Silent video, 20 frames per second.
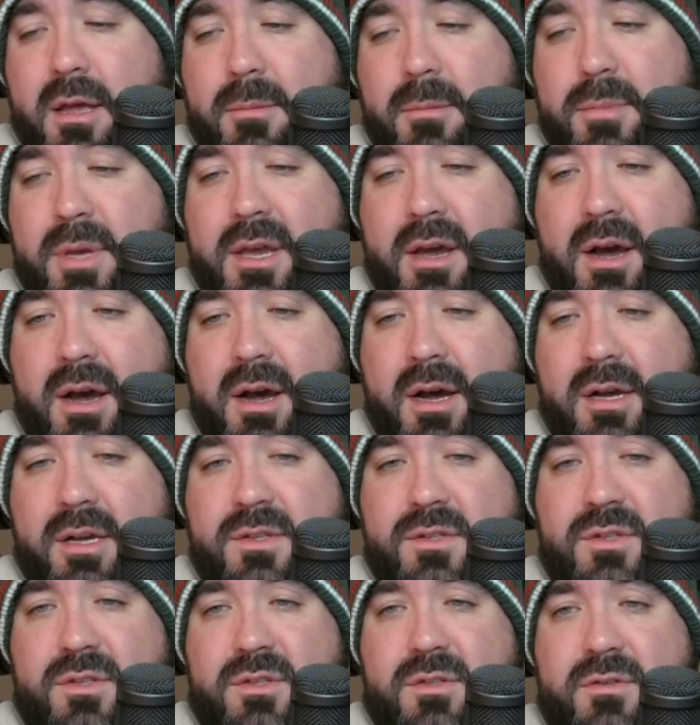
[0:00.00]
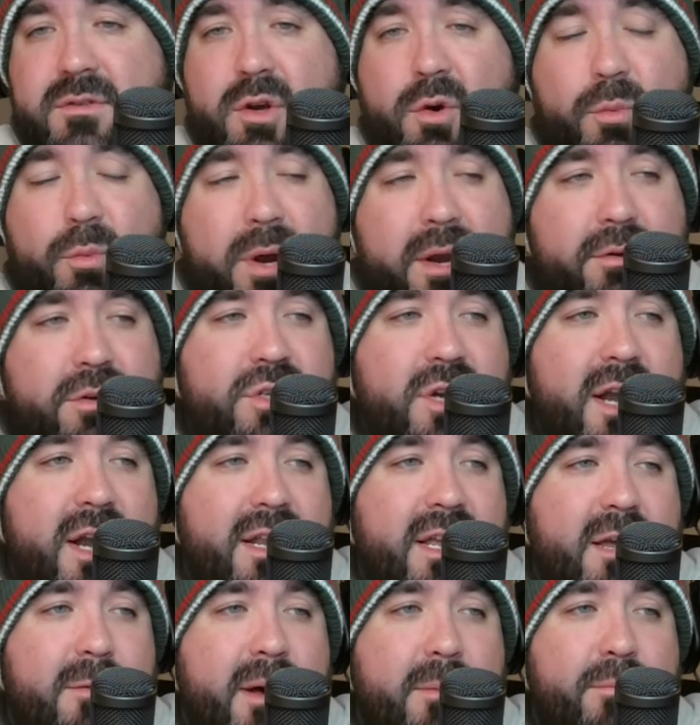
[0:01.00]
because we were trying
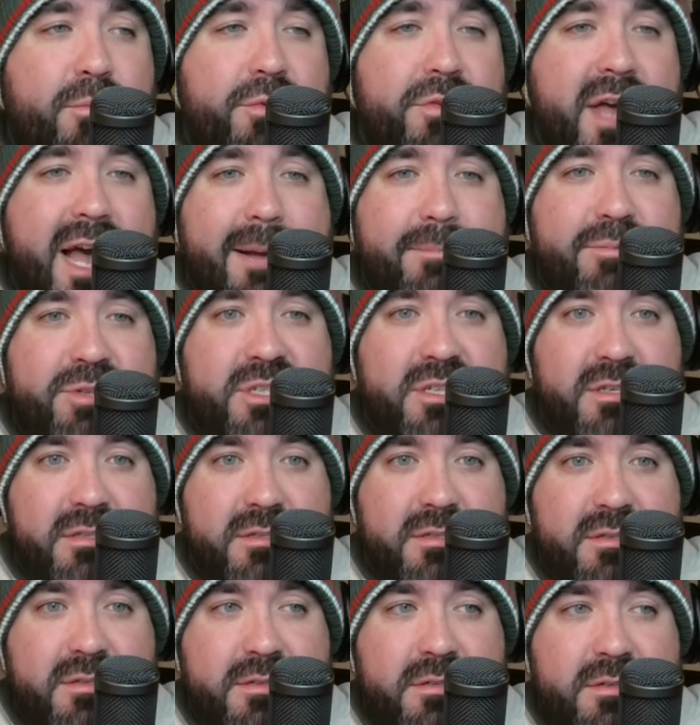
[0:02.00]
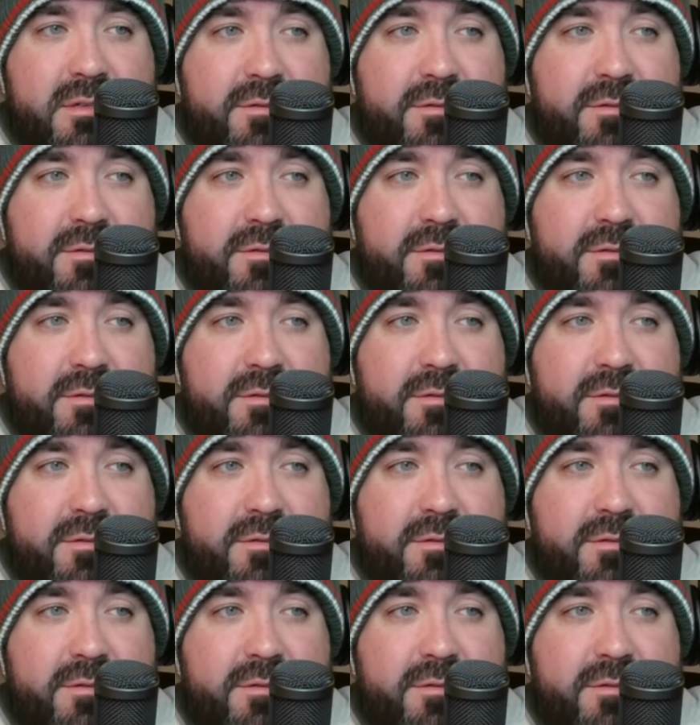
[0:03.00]
to come up with options